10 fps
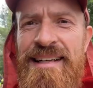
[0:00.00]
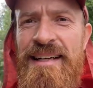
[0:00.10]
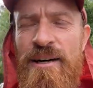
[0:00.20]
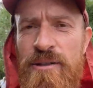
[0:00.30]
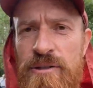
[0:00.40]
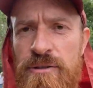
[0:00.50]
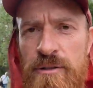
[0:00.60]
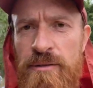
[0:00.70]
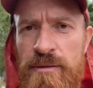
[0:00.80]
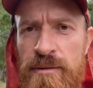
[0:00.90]
Oh,
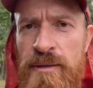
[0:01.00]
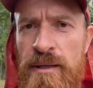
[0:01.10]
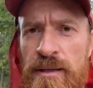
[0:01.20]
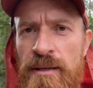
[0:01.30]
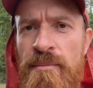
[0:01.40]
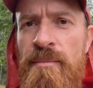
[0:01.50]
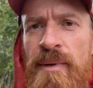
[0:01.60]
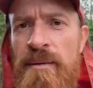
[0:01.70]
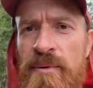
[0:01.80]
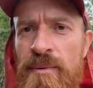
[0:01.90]
Stu,
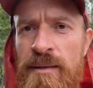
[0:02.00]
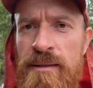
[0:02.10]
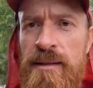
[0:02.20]
maybe one